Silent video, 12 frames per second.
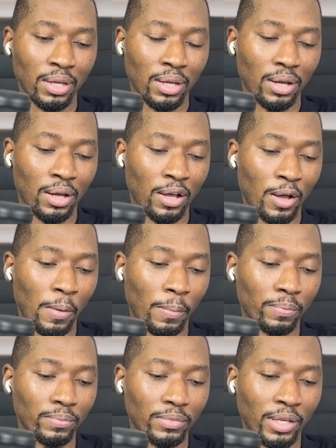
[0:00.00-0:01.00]

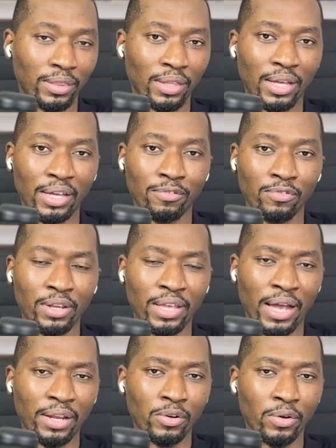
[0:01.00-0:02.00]
I think I've really
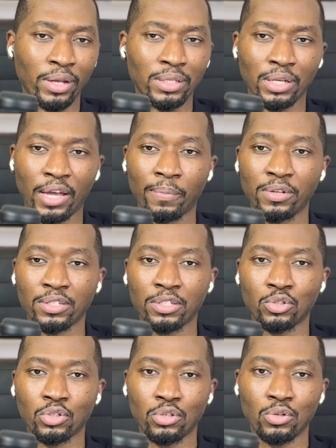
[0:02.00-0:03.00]
had a great time listening
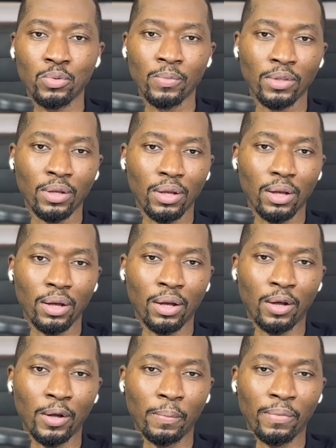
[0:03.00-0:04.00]
to you,
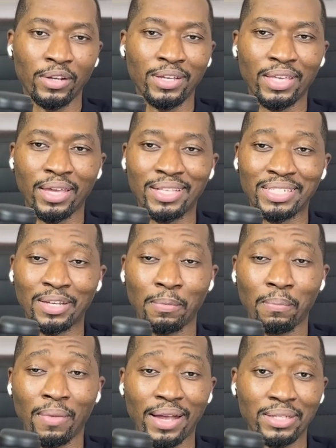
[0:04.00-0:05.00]
educating
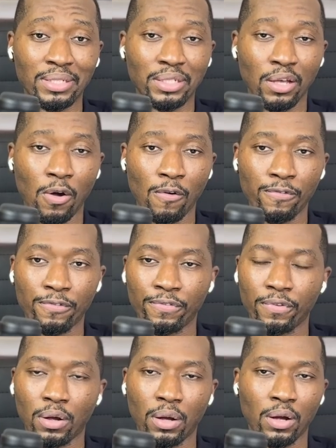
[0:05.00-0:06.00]
myself,
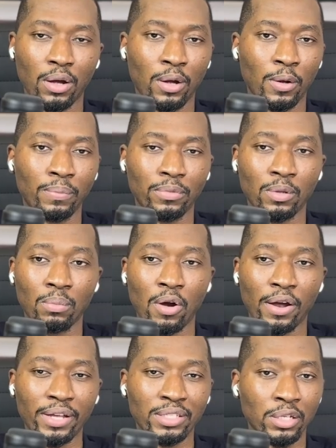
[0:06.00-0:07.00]
the
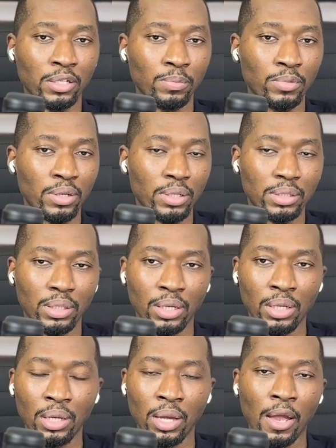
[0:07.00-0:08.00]
marketing
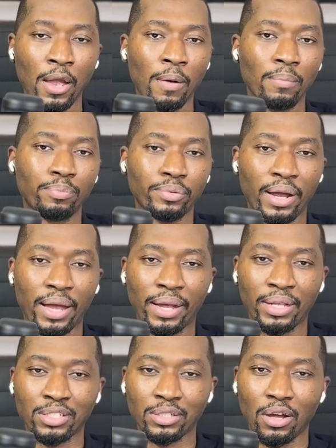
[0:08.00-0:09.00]
community,
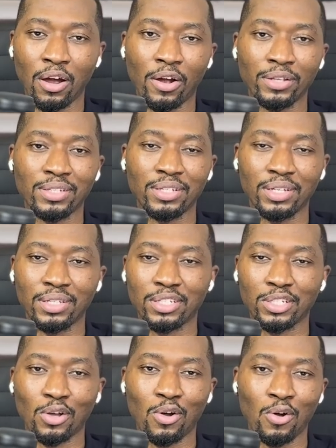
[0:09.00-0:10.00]
brands,
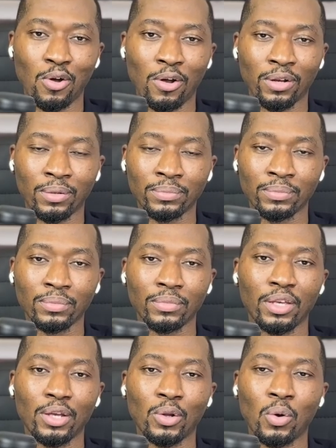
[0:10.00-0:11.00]
artists on
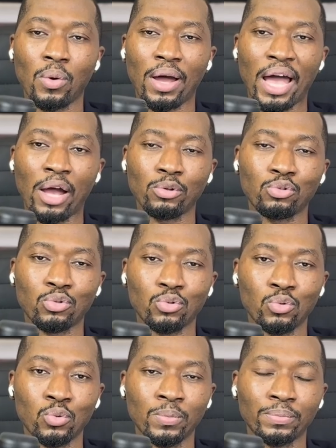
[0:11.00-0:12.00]
how
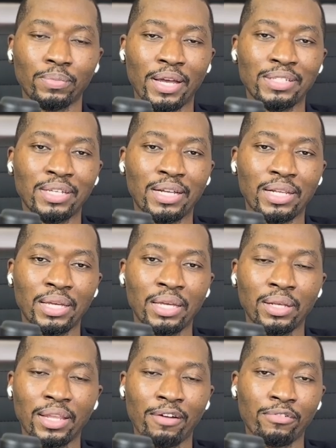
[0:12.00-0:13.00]
to basically
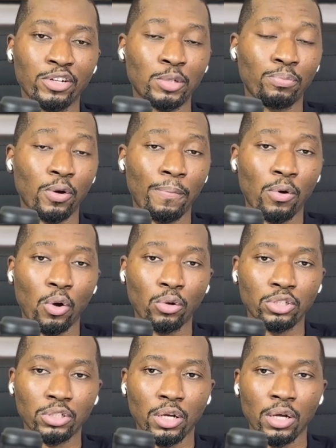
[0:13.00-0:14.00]
leverage pop
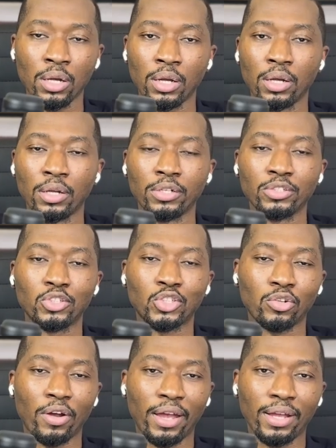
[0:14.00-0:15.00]
culture
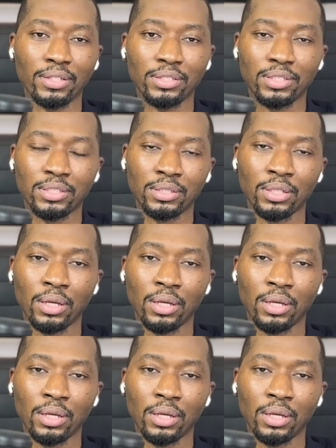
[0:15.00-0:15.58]
trends